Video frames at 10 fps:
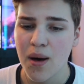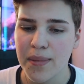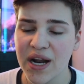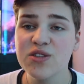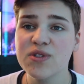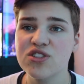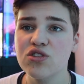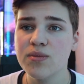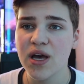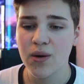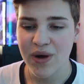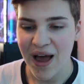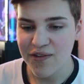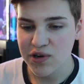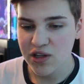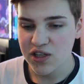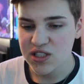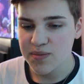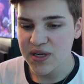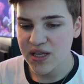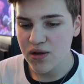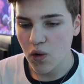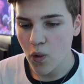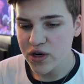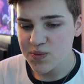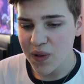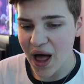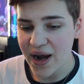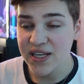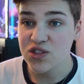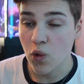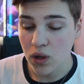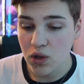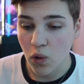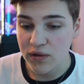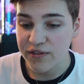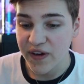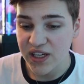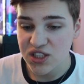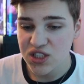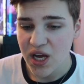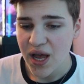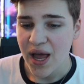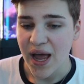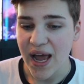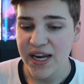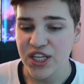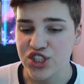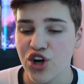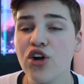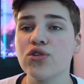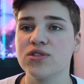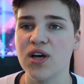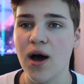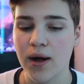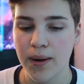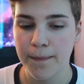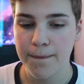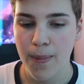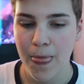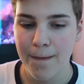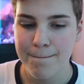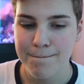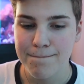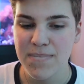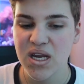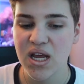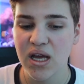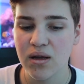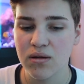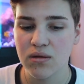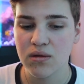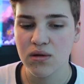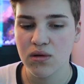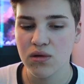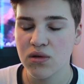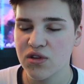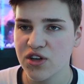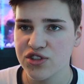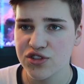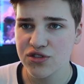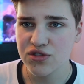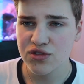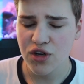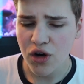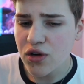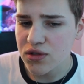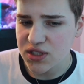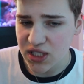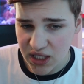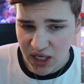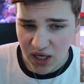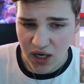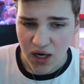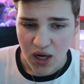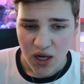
But as we zoom in, we have what looks to be either orange platies or goldfish and a turtle dock, meaning there's turtles in here.